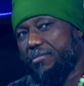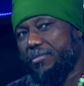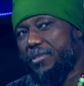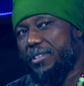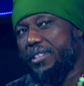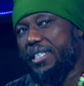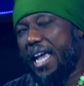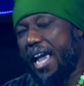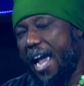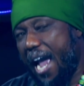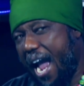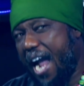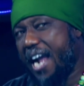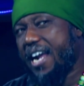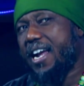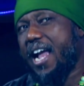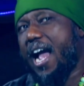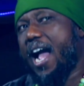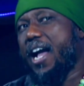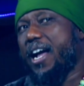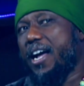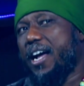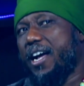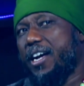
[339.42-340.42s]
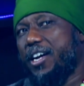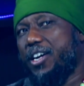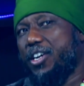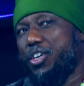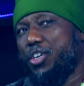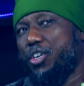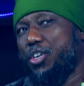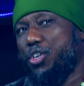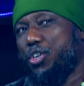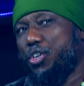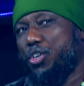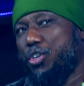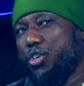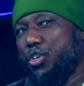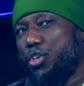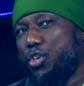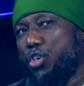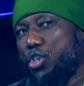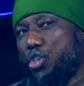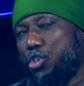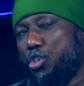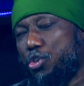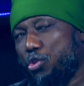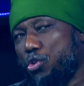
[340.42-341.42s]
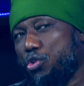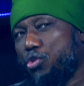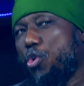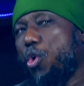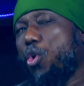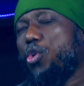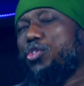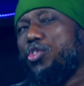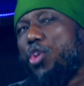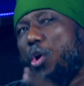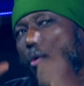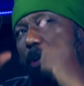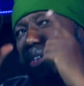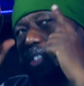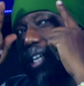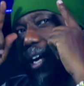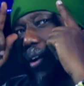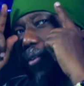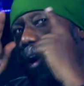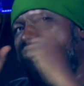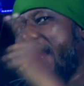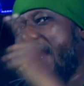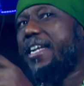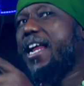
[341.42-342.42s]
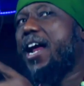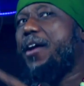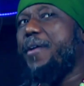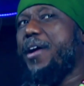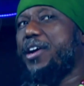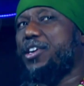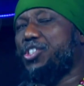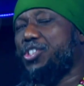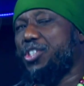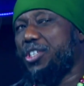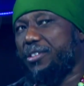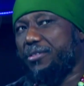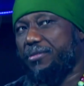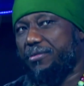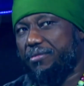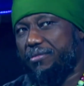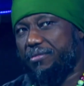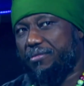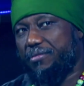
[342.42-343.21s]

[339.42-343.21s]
the anger should go towards the right direction.